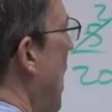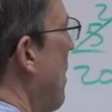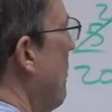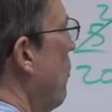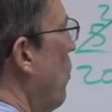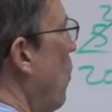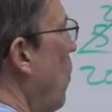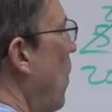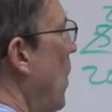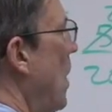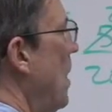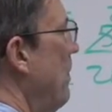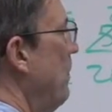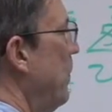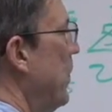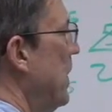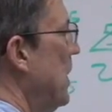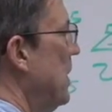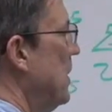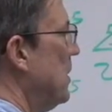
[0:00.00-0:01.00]
have
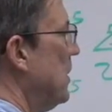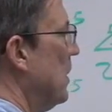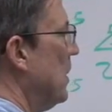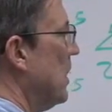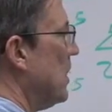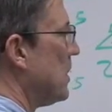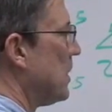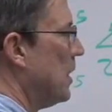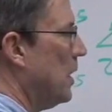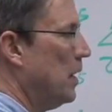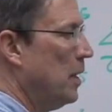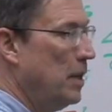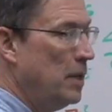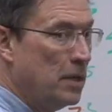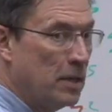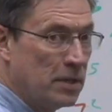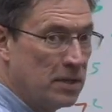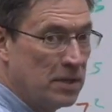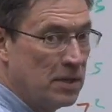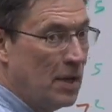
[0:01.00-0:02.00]
1 pizza that's cut
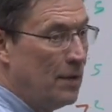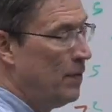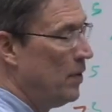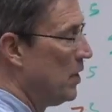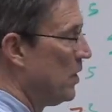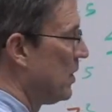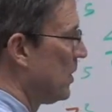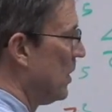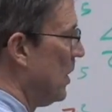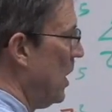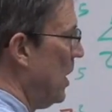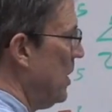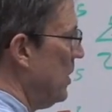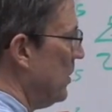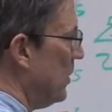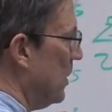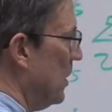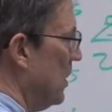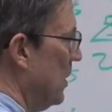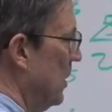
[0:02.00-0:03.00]
into 7
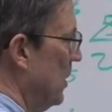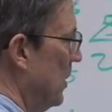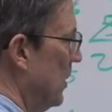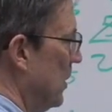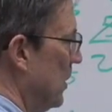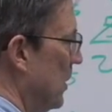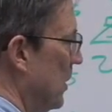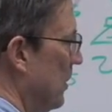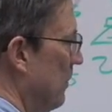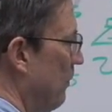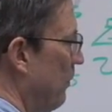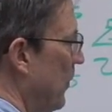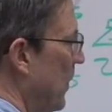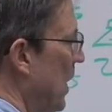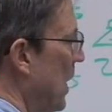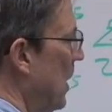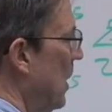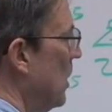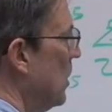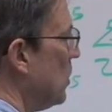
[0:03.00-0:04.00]
slices
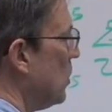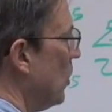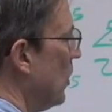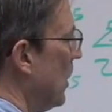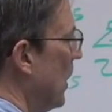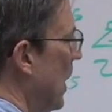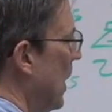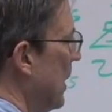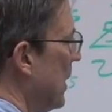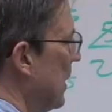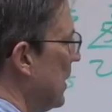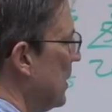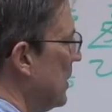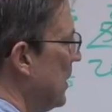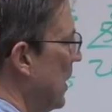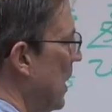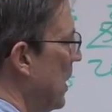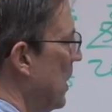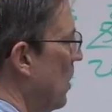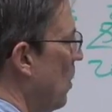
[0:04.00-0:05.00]
so that I can
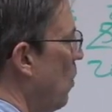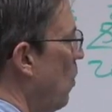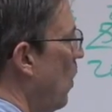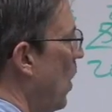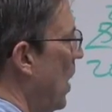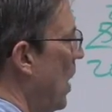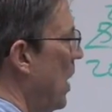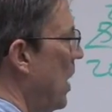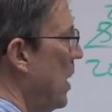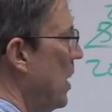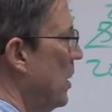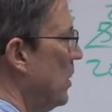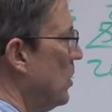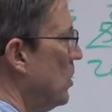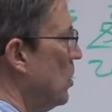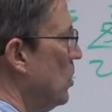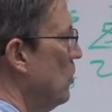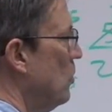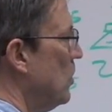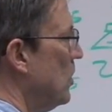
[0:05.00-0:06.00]
take away
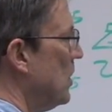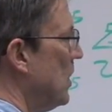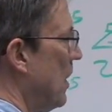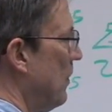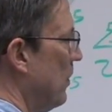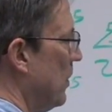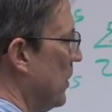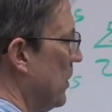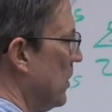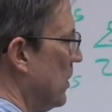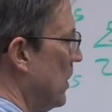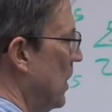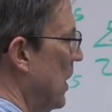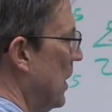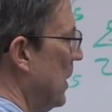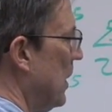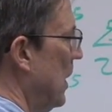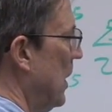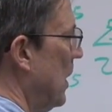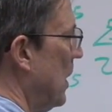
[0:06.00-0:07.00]
2/7.
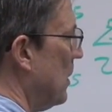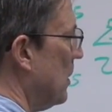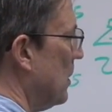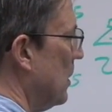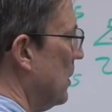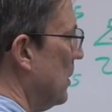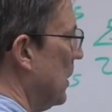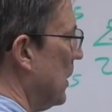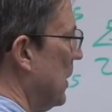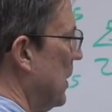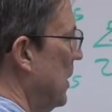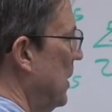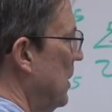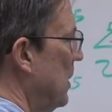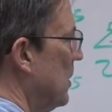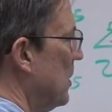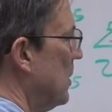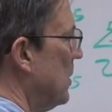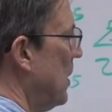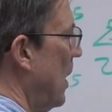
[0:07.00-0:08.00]
And again, the key
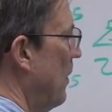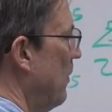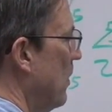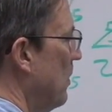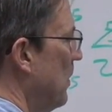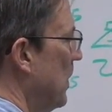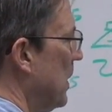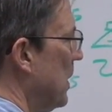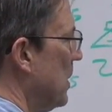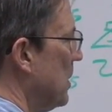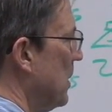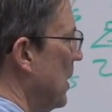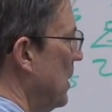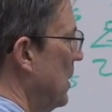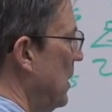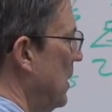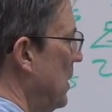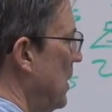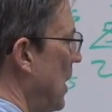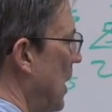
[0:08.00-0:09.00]
is 7 because I
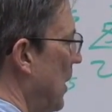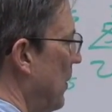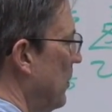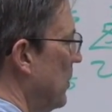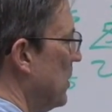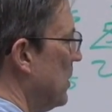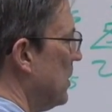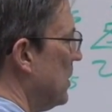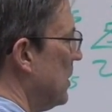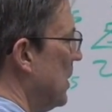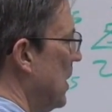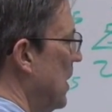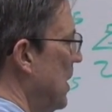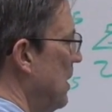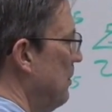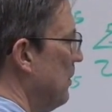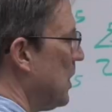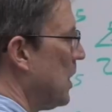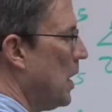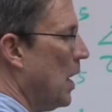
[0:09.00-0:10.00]
need to have the
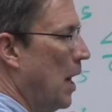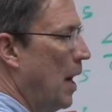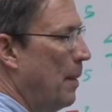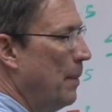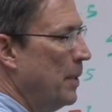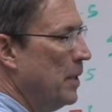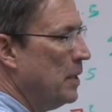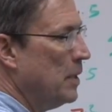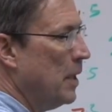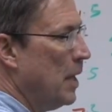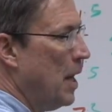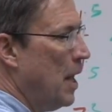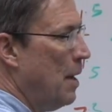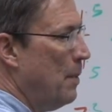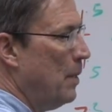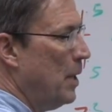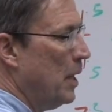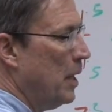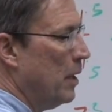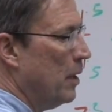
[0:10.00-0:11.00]
same common
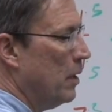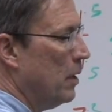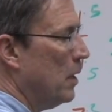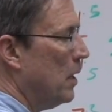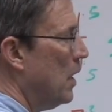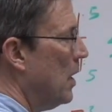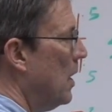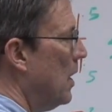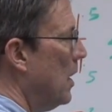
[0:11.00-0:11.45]
denominator.